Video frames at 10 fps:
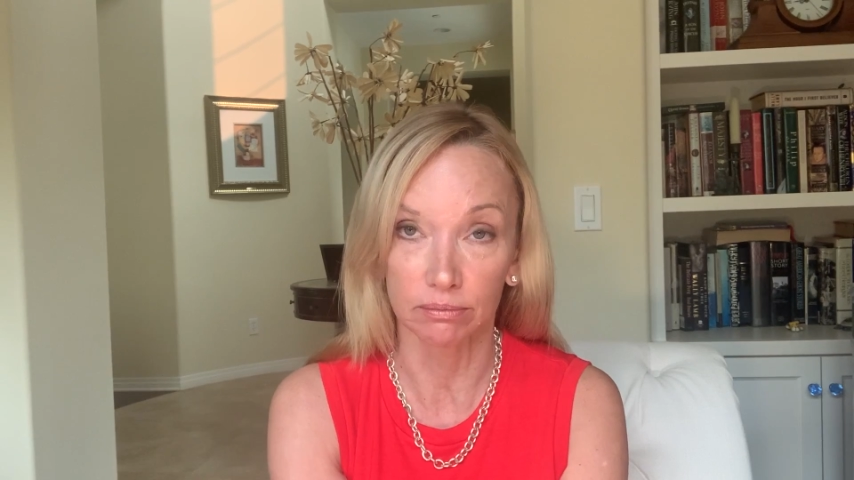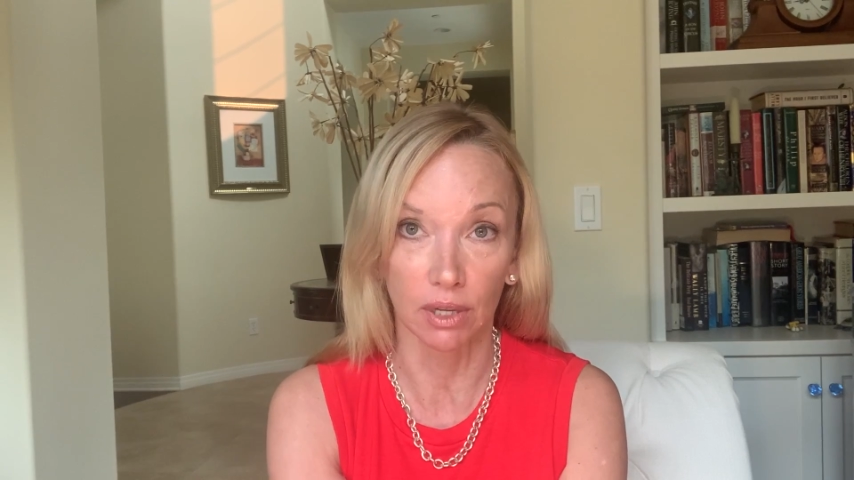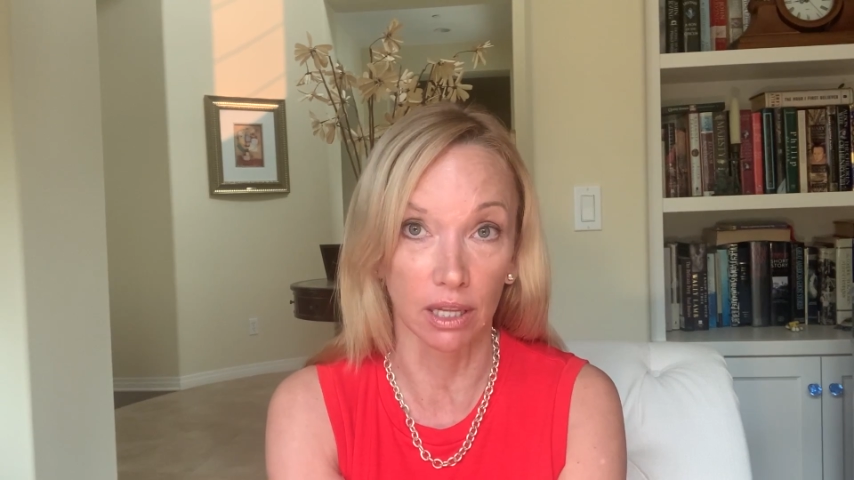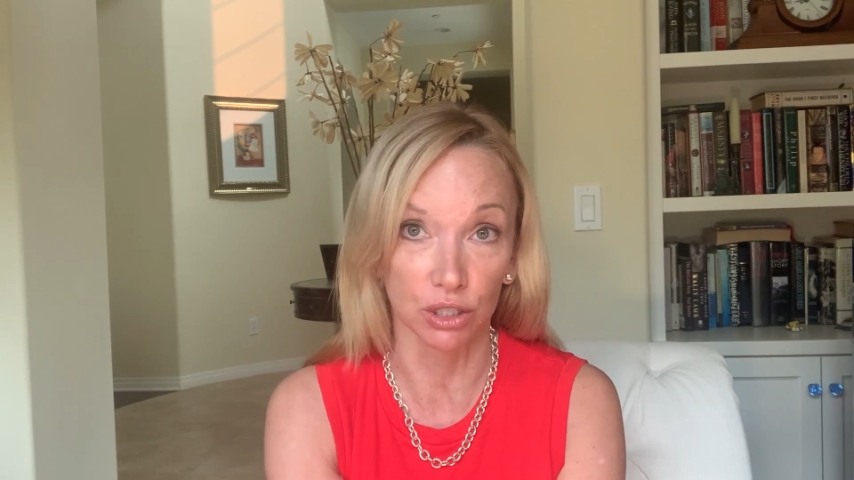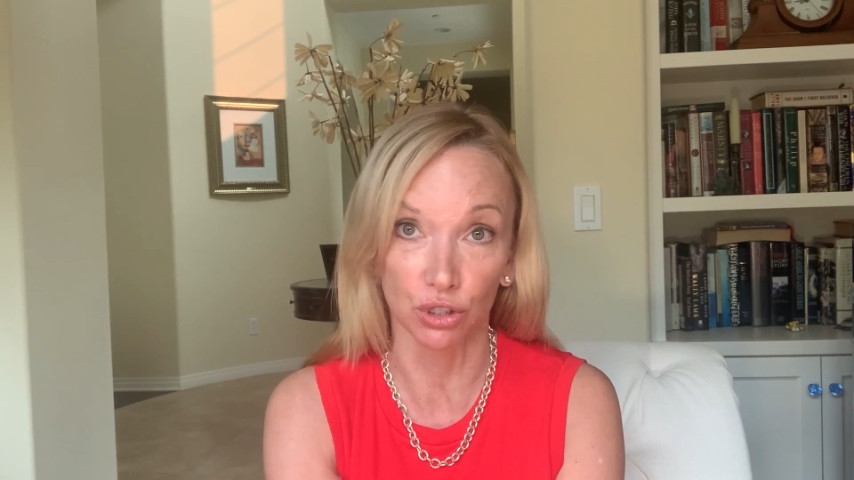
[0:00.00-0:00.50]

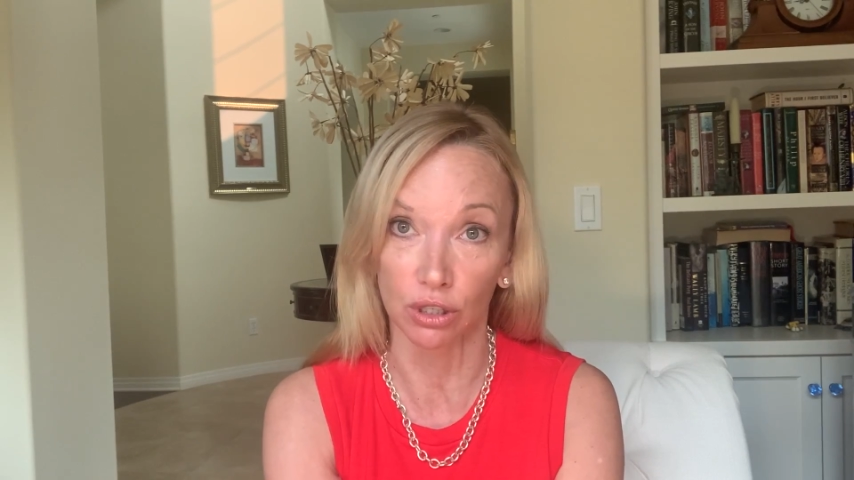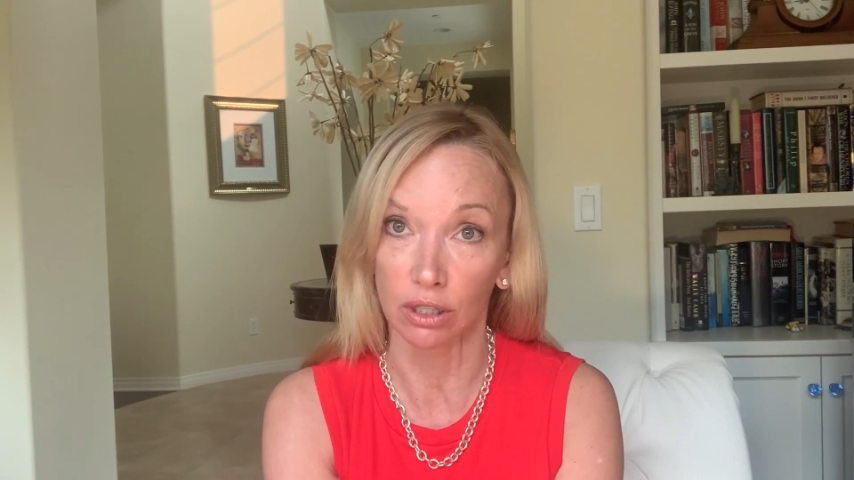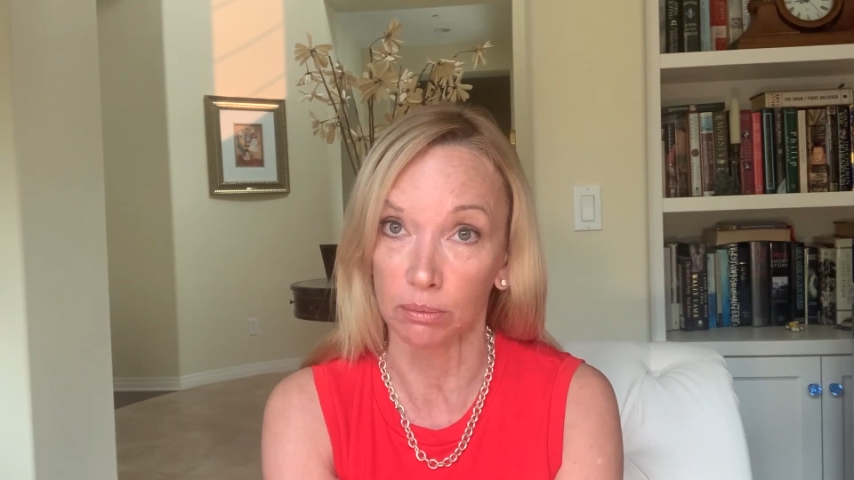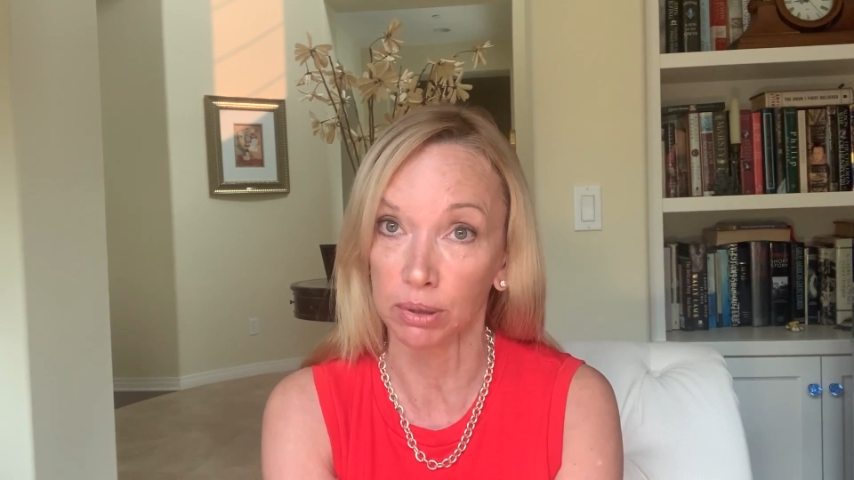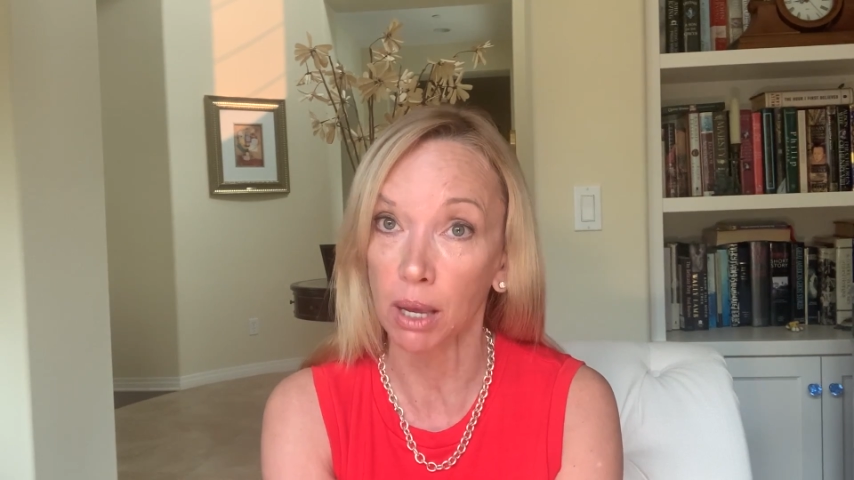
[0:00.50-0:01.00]
electrical
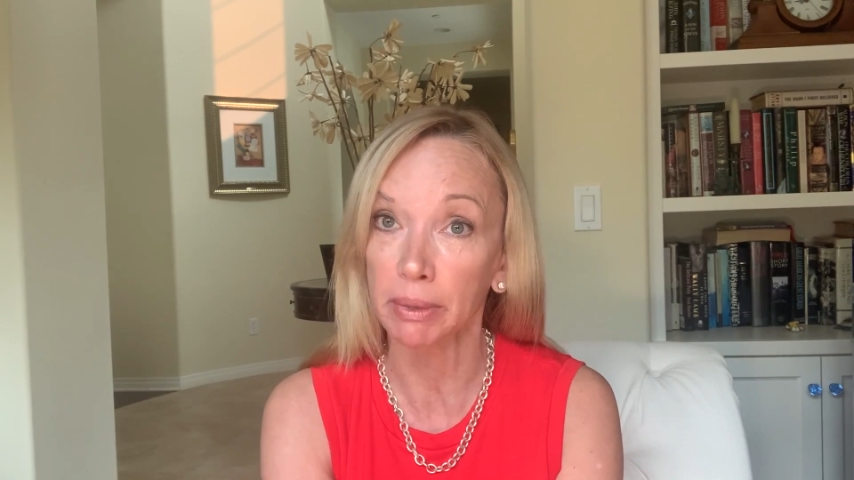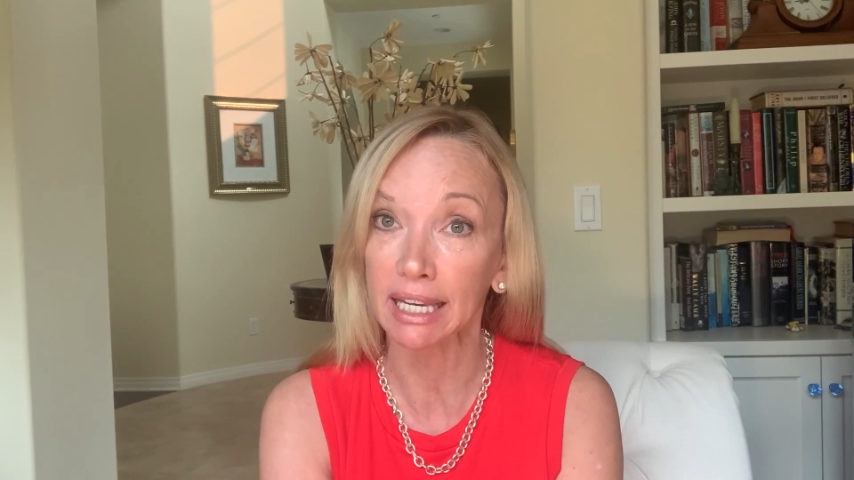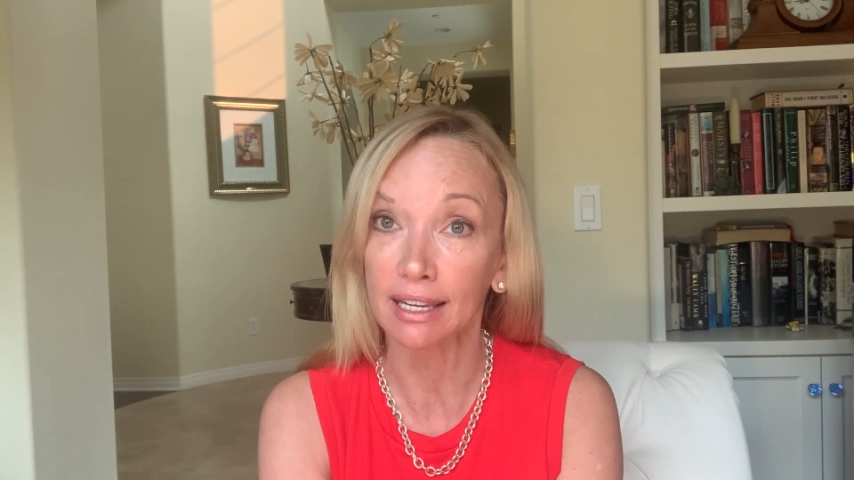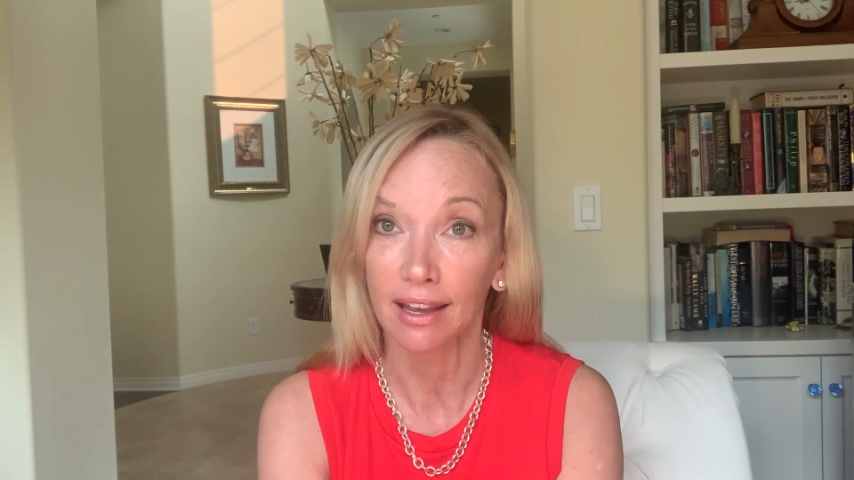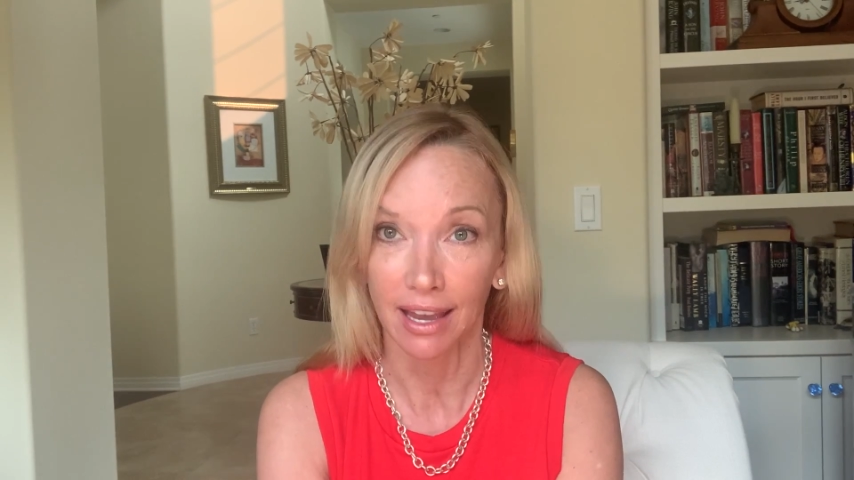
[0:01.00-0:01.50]
and plumbing,